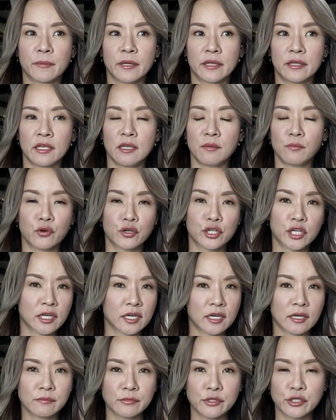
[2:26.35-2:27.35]
but the emotion
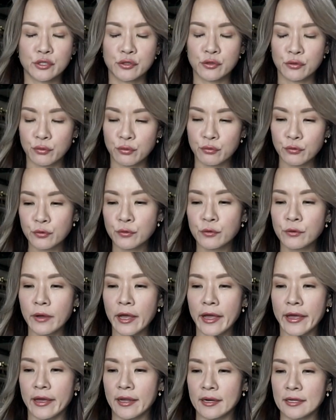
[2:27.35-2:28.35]
comes through
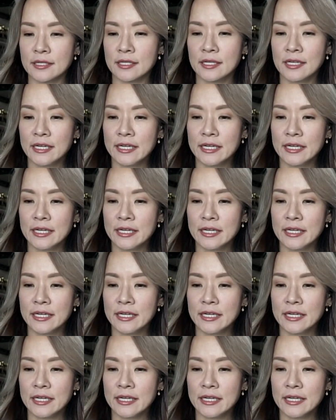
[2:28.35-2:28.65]
and